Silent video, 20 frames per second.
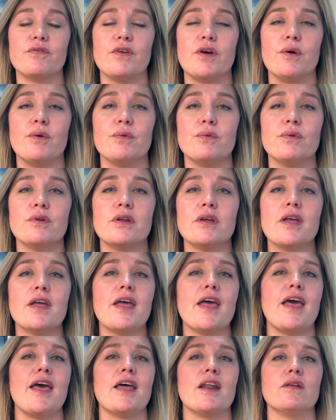phone
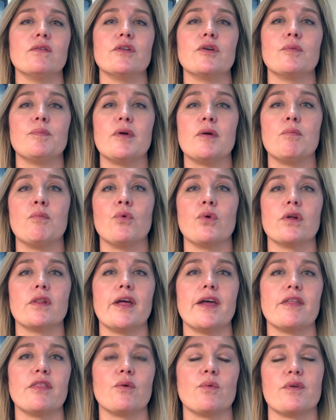and a little bit more
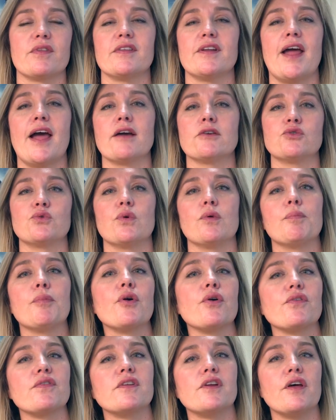like there was an actual
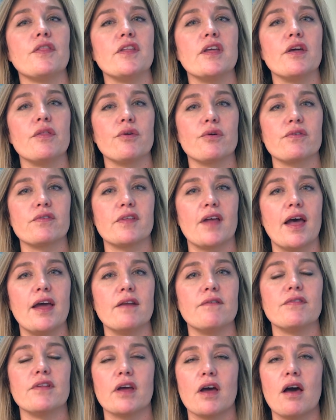person on the other side
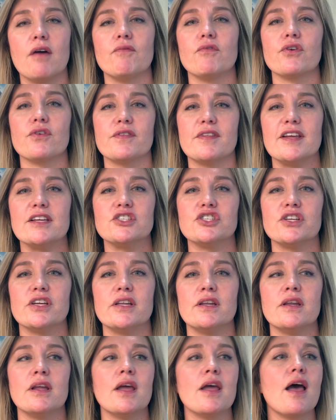of the
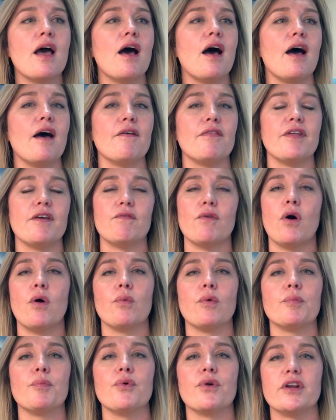conversation. They've all
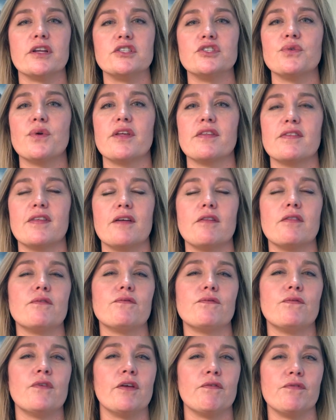reported to us that
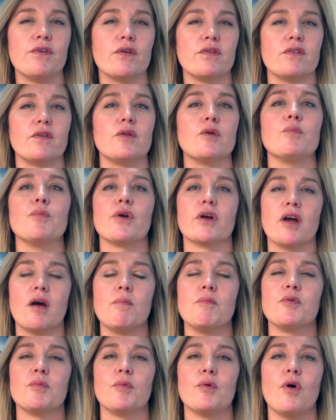it feels a little more
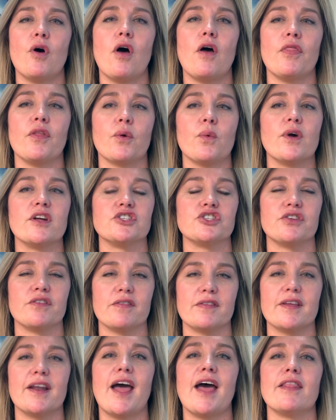comfortable on the
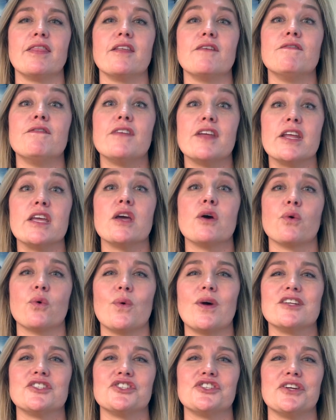questions that had the video
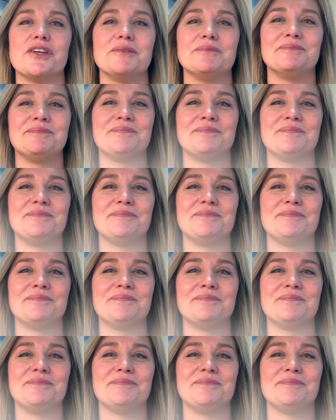question.